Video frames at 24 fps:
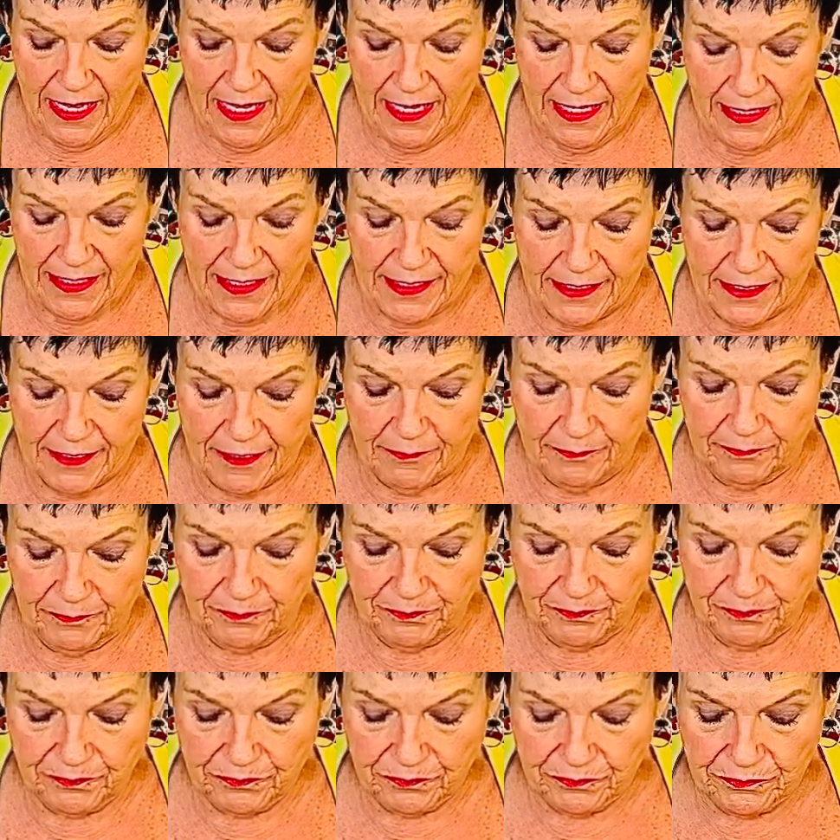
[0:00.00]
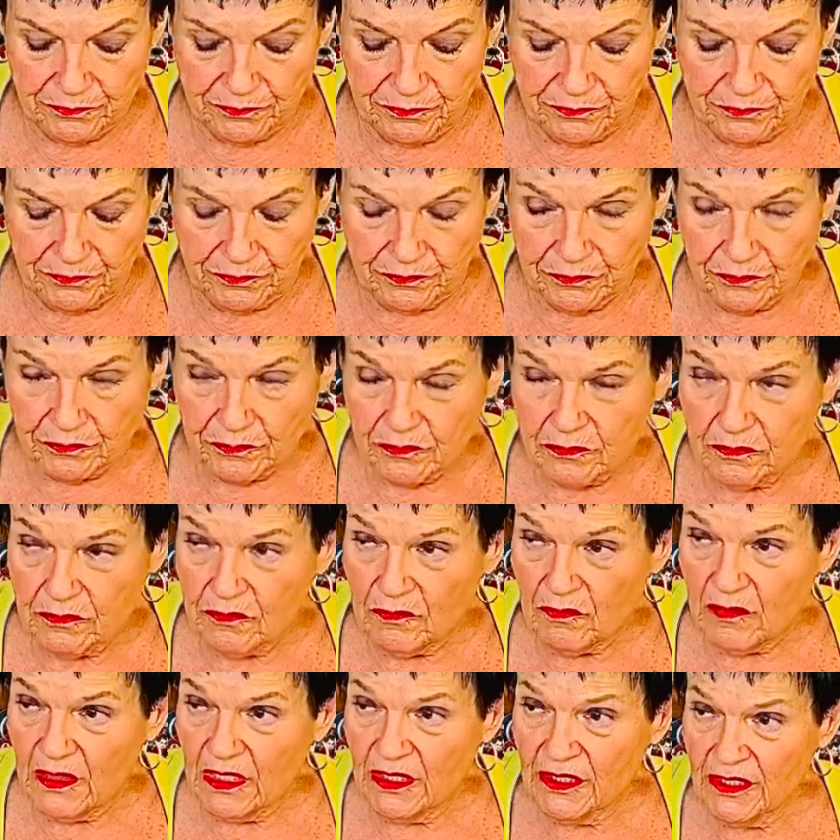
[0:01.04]
And
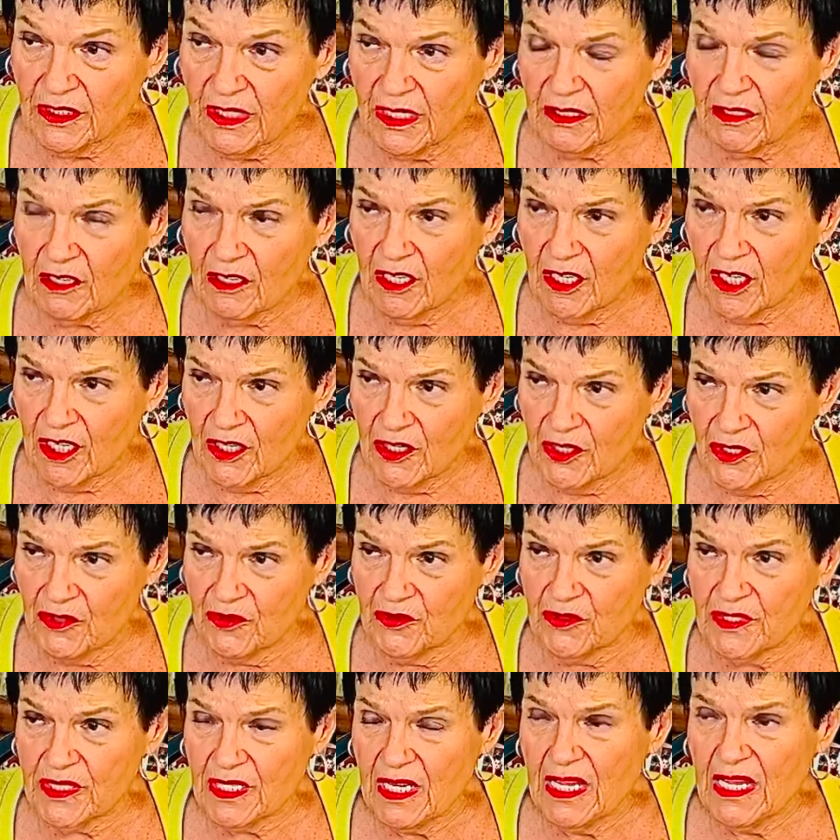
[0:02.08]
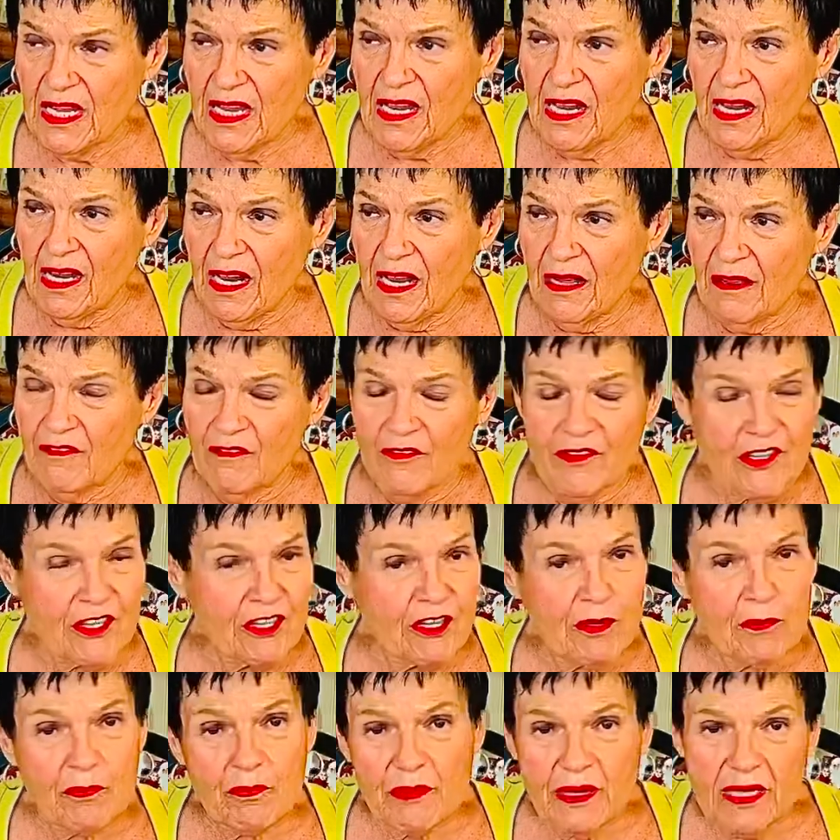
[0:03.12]
to close, a
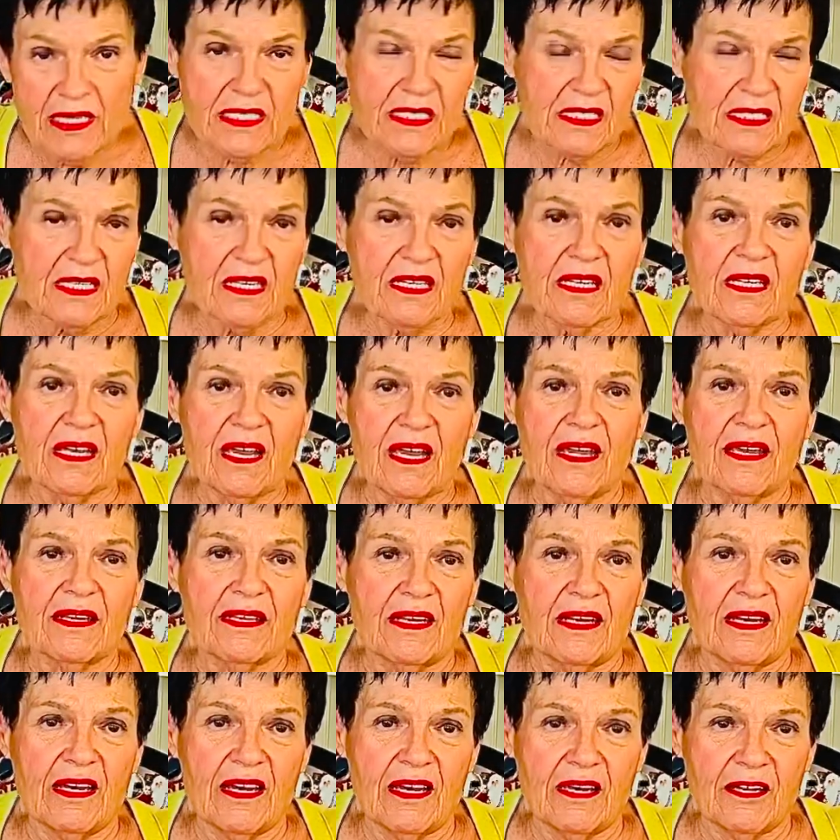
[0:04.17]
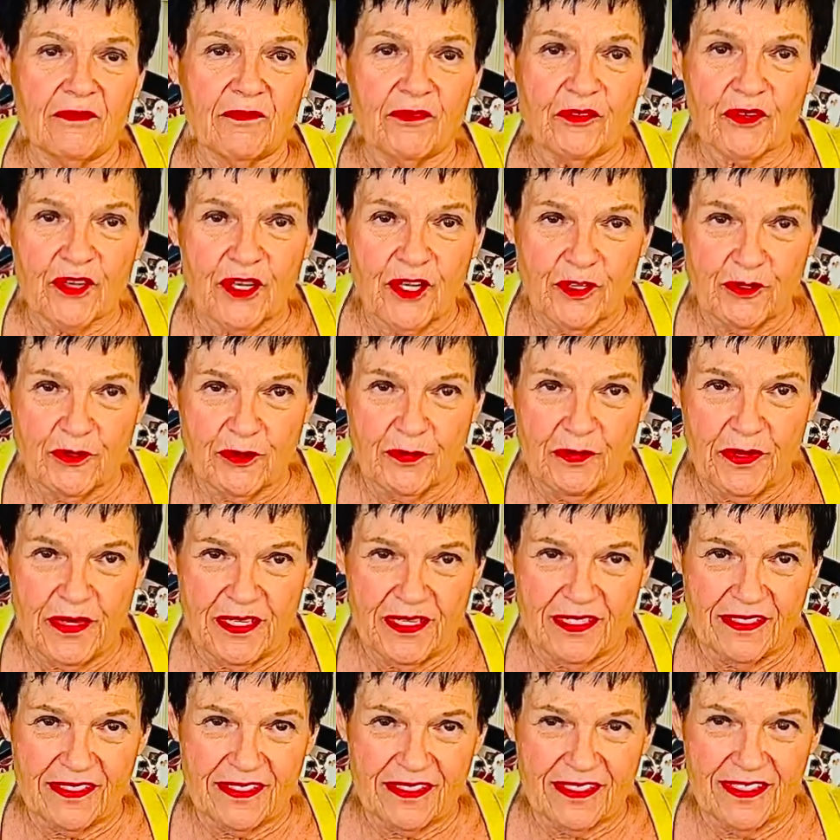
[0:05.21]
very basic guideline for
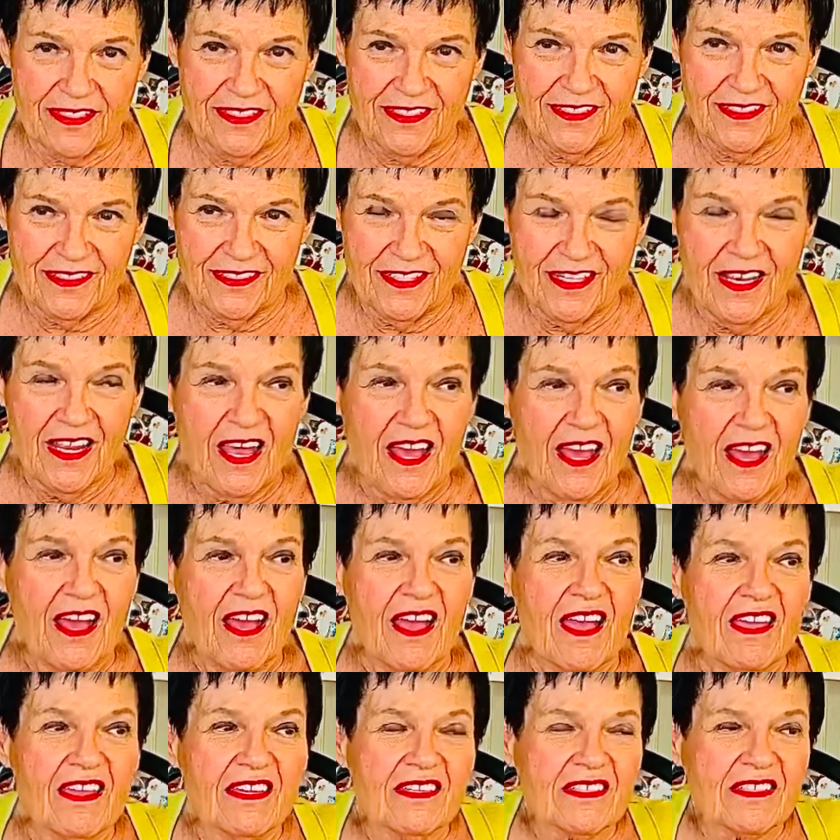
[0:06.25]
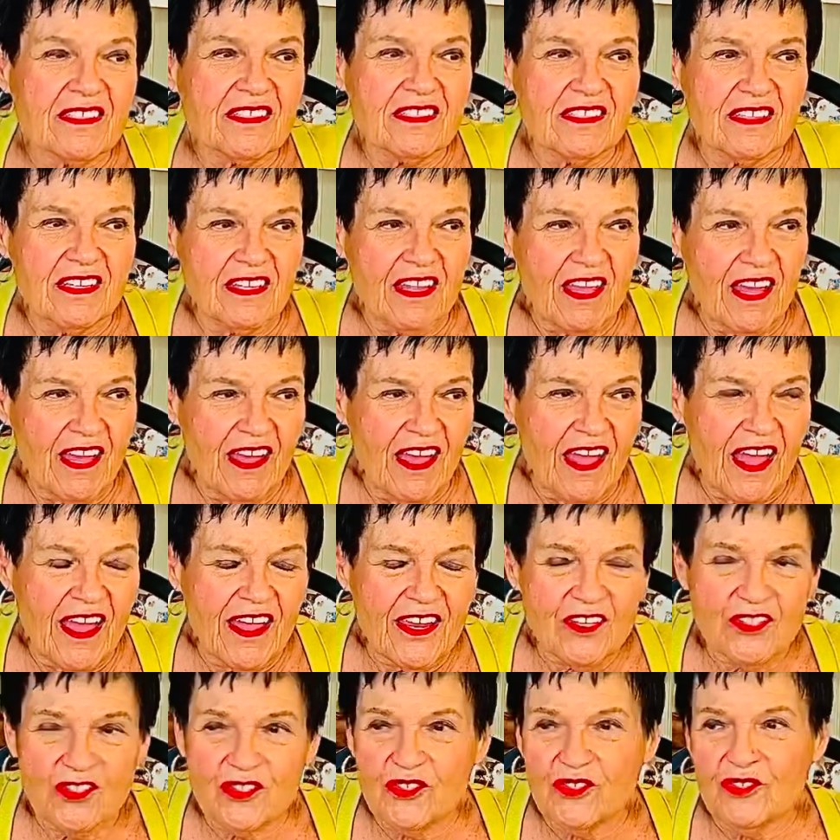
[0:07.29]
codependency is to
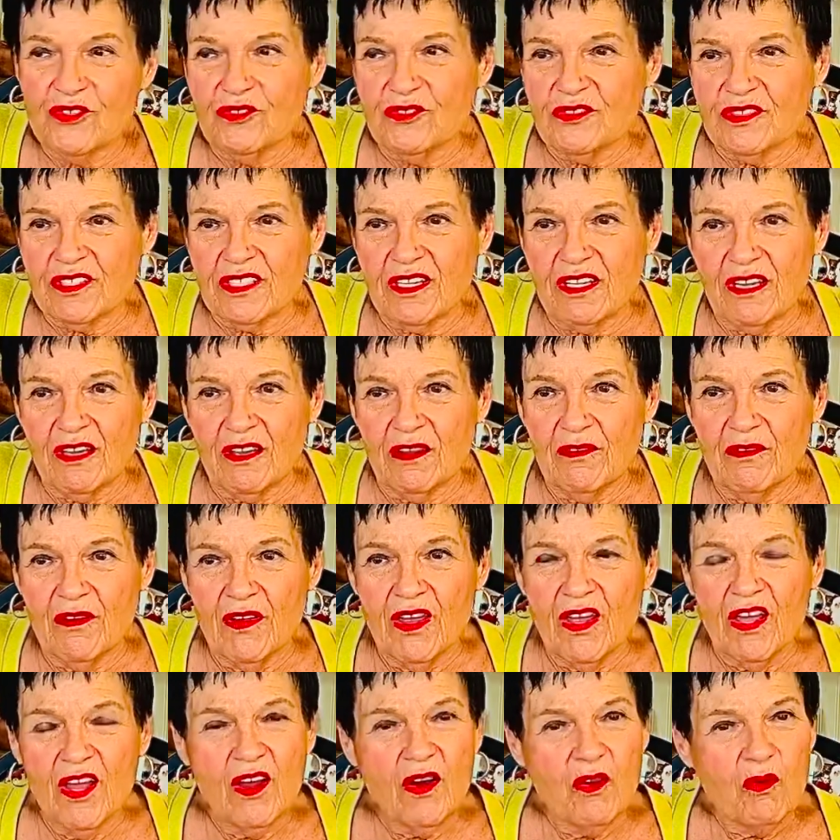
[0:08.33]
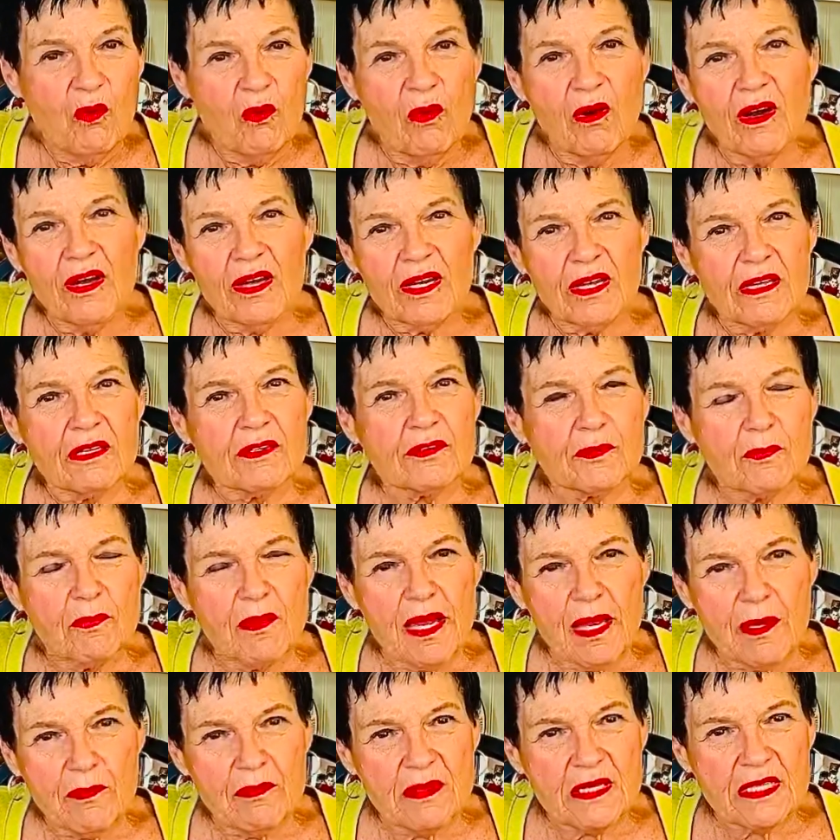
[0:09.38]
ask yourself, what is
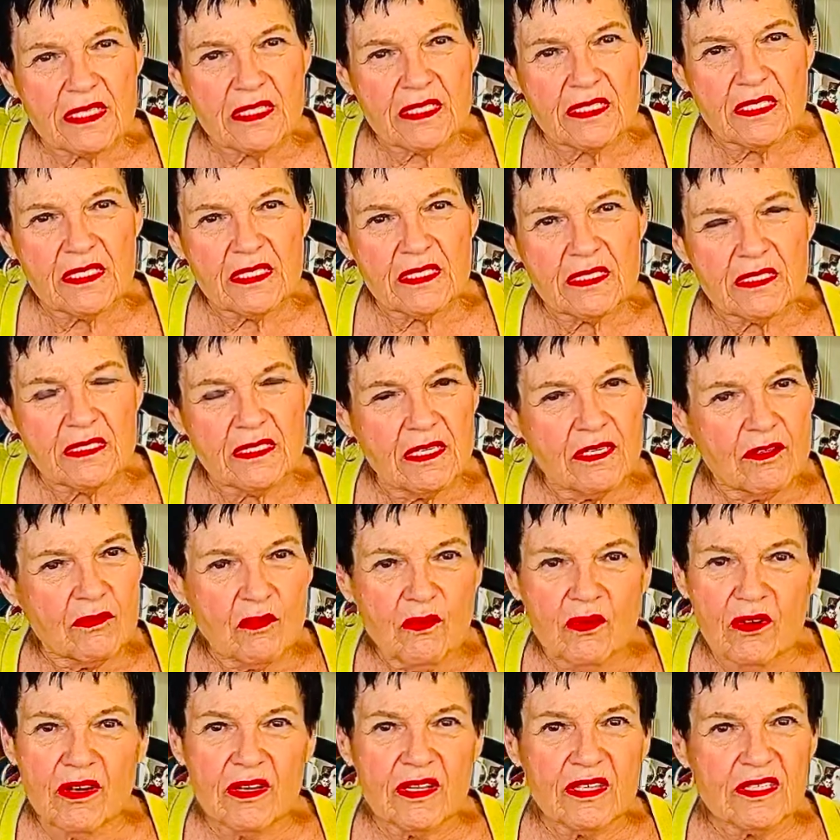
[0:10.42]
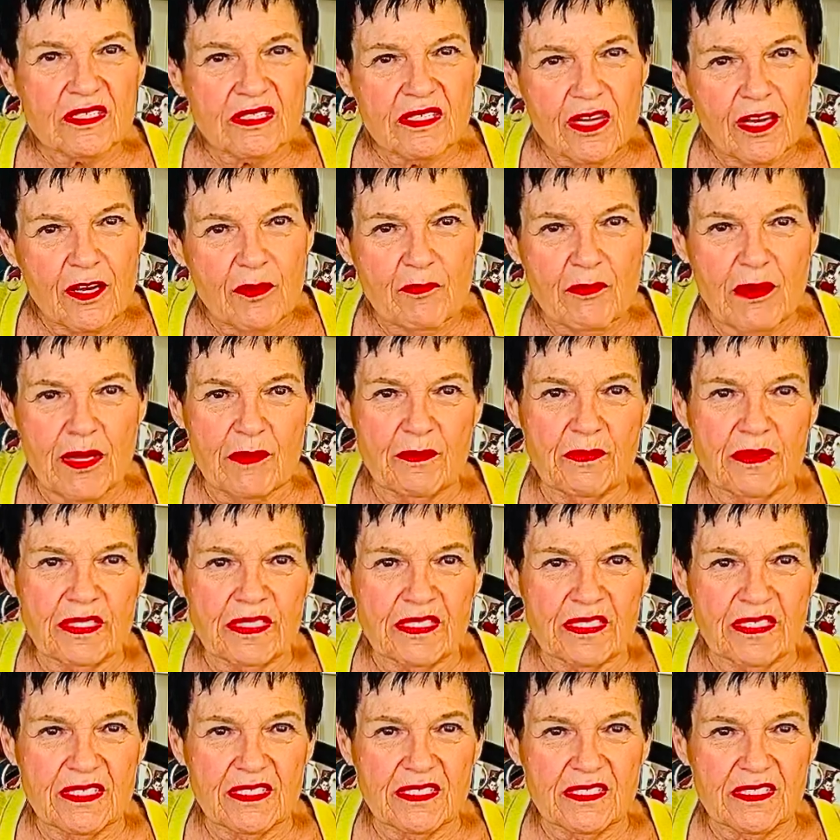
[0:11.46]
my business and what is not my
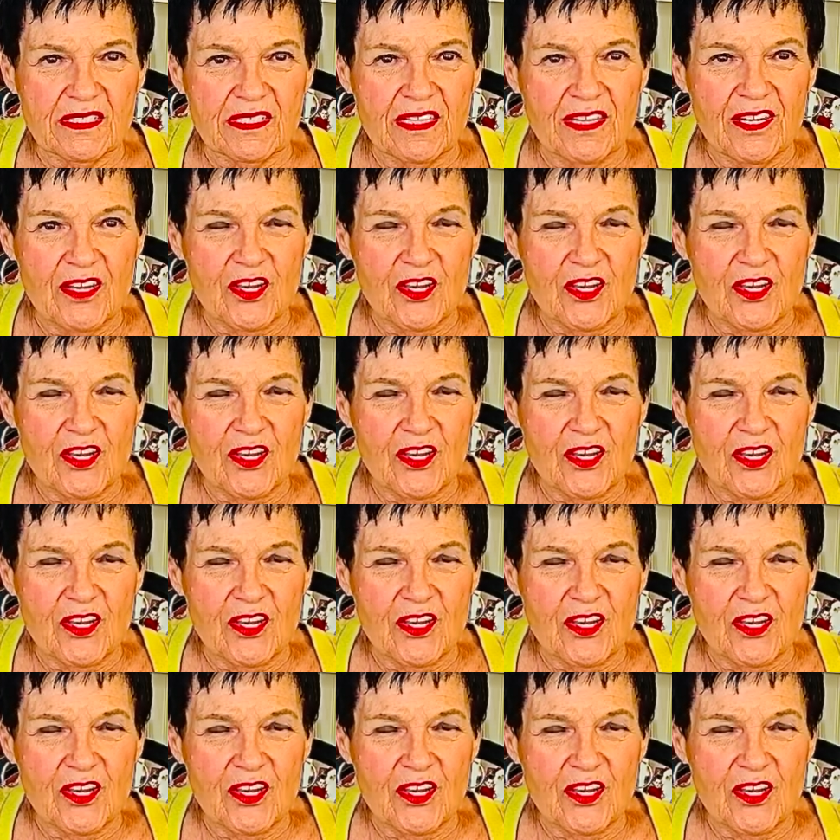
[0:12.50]
business?